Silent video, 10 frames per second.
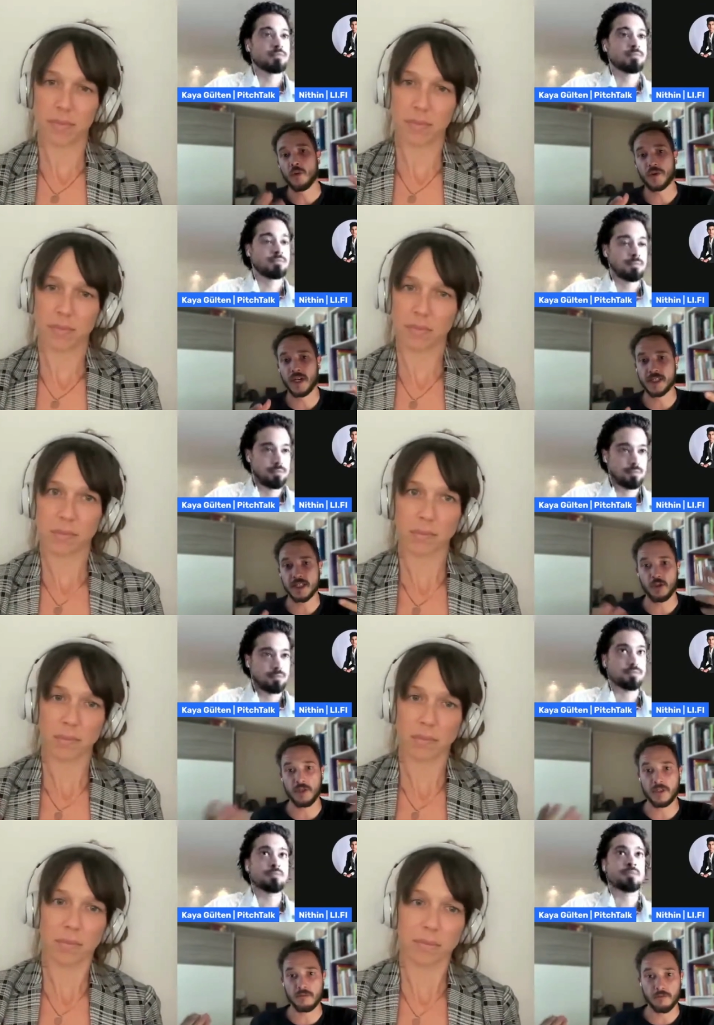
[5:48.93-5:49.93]
Speaker 1: With us,
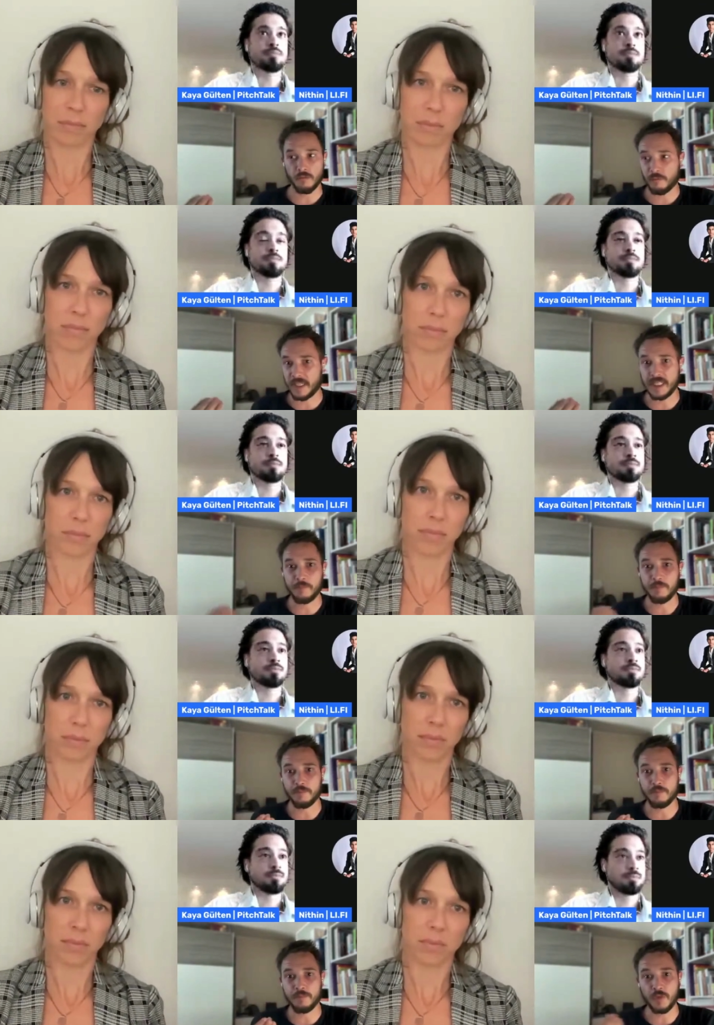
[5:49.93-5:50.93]
you can basically
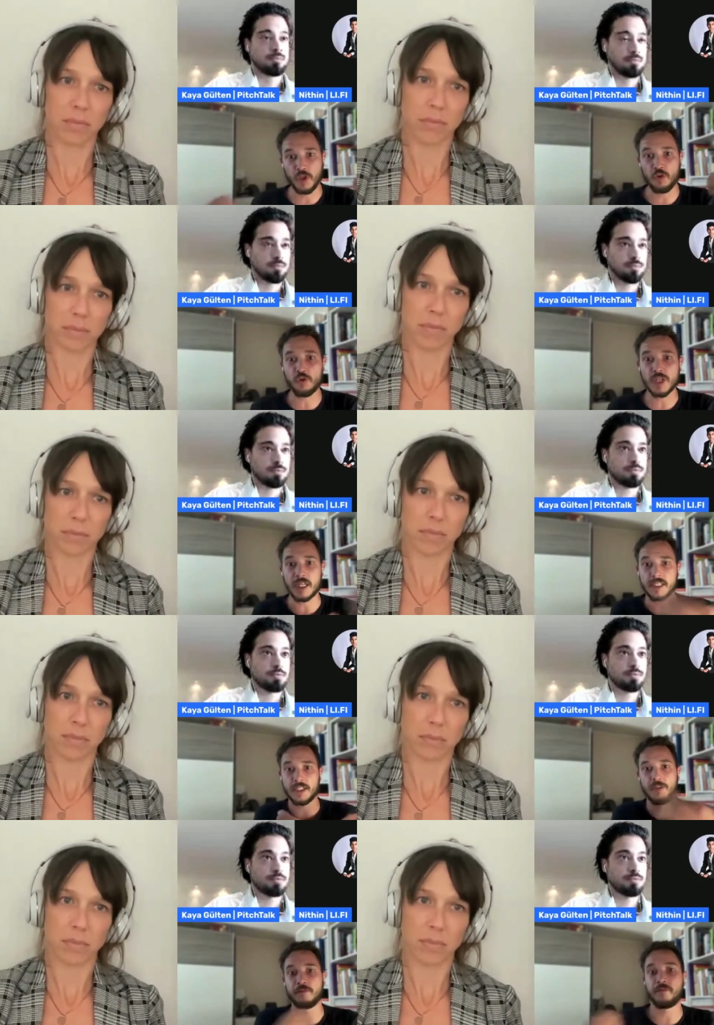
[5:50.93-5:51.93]
use
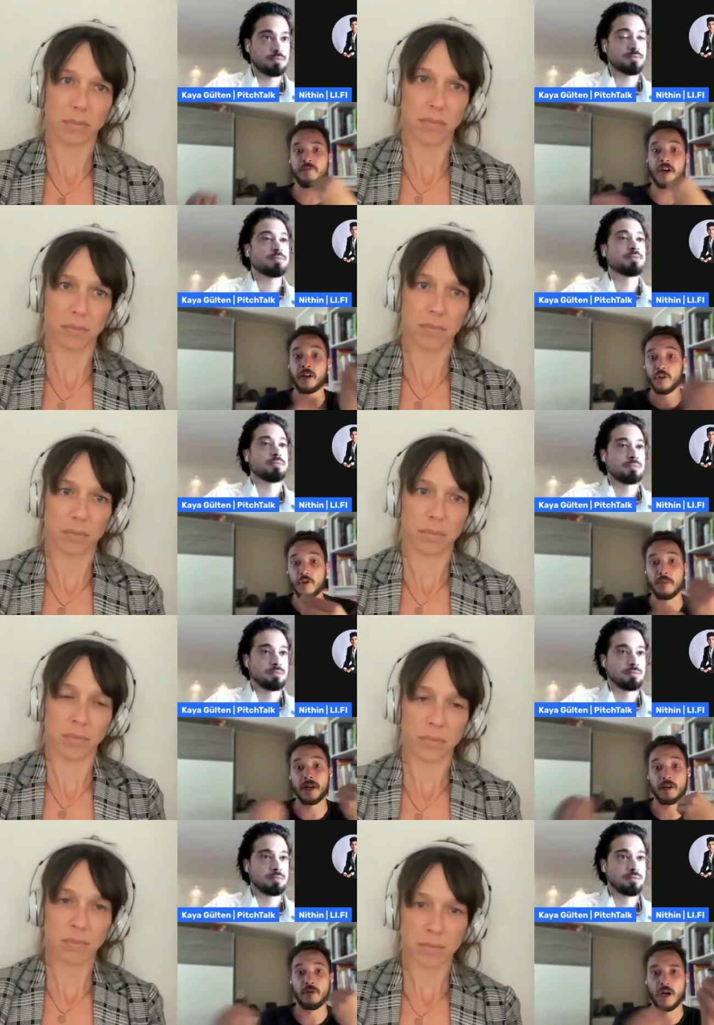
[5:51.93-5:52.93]
us to funnel your
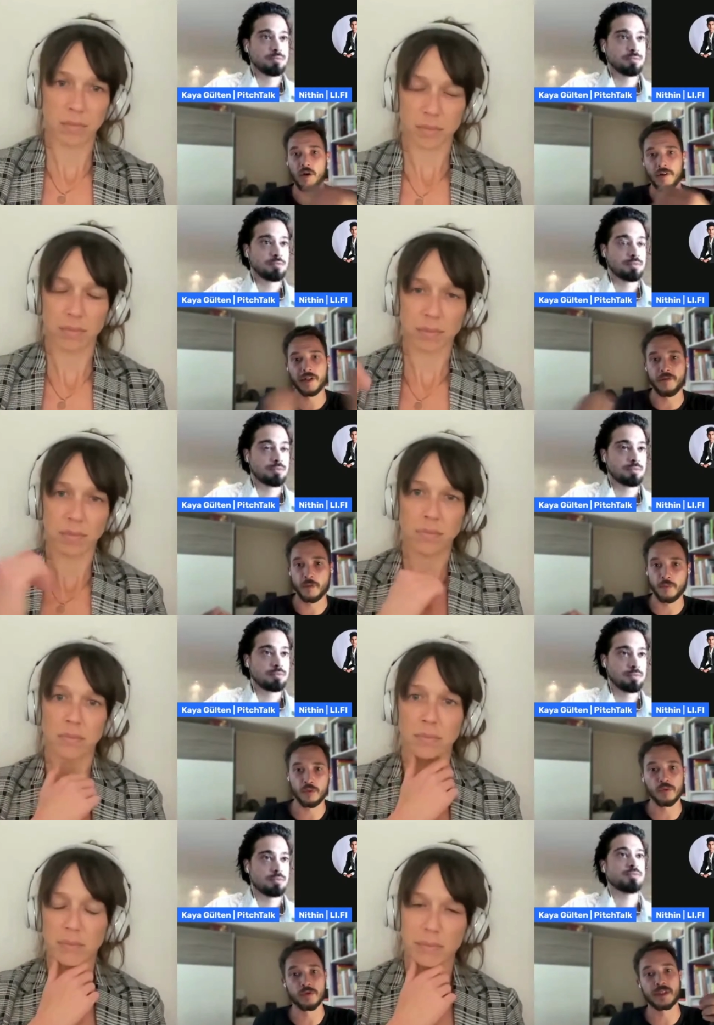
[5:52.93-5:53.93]
money around in different
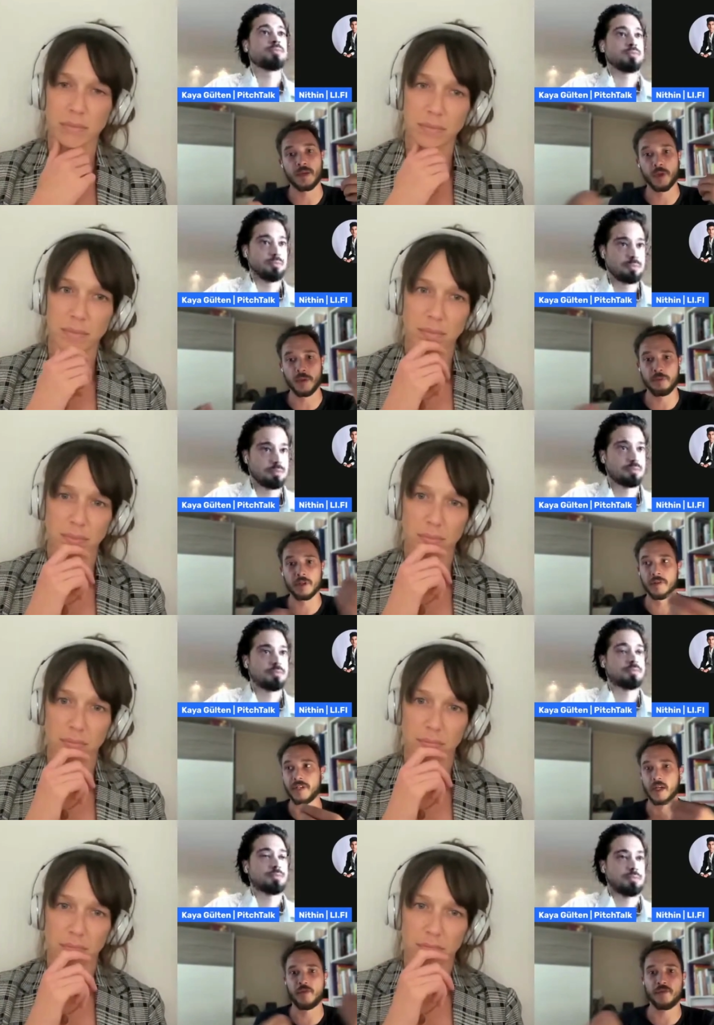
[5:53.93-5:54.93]
pools and we can
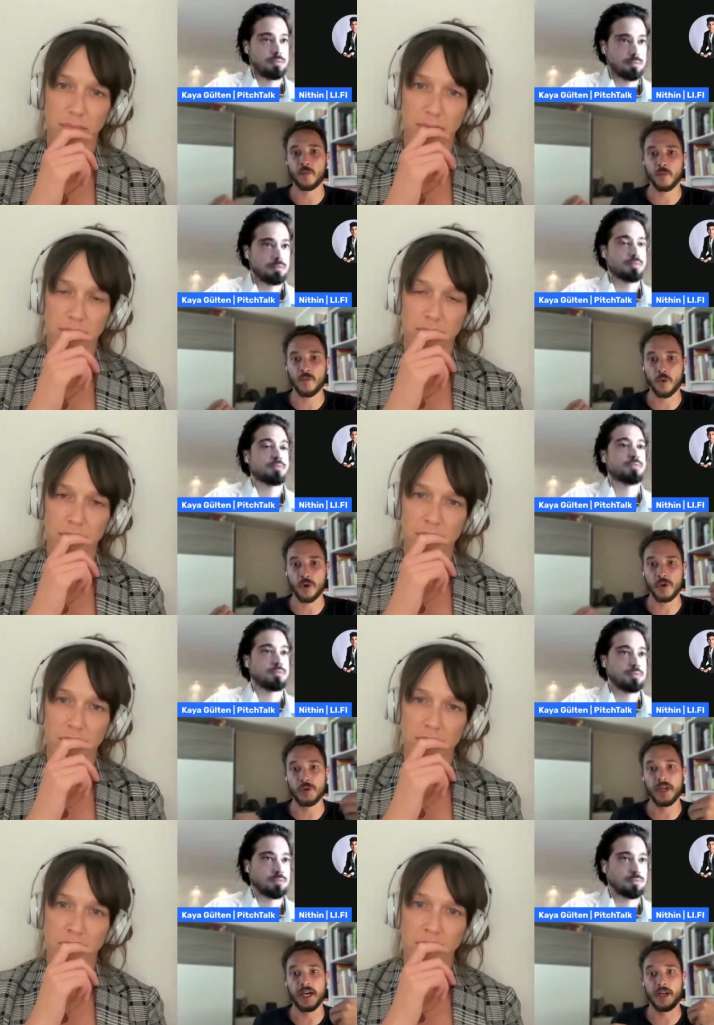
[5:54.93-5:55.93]
build tech for
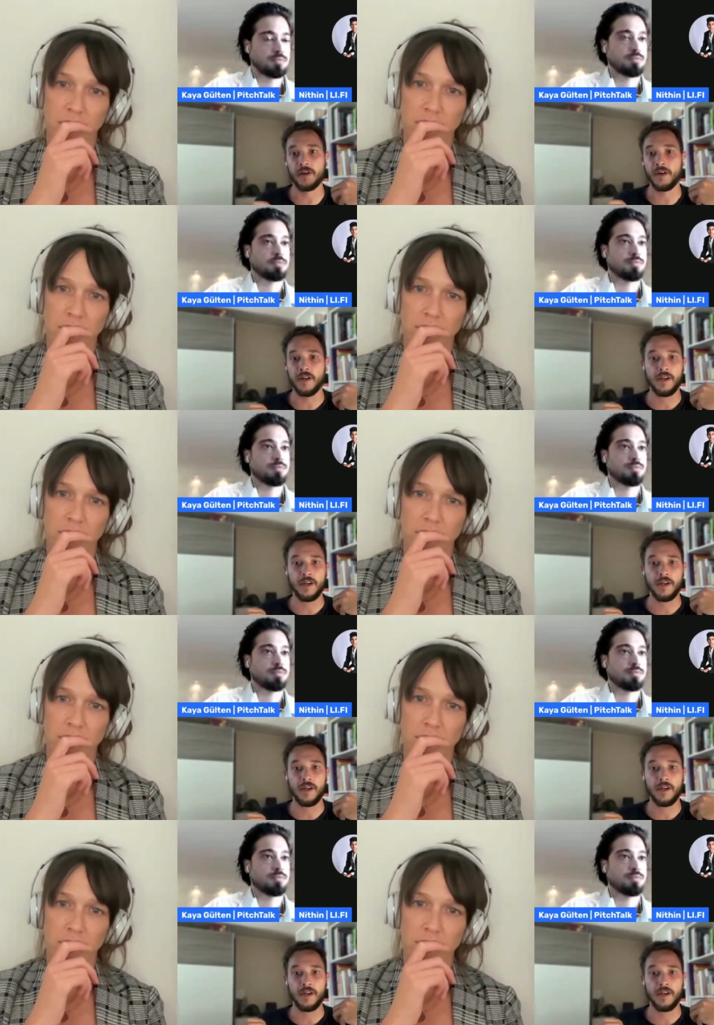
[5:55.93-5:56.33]
you that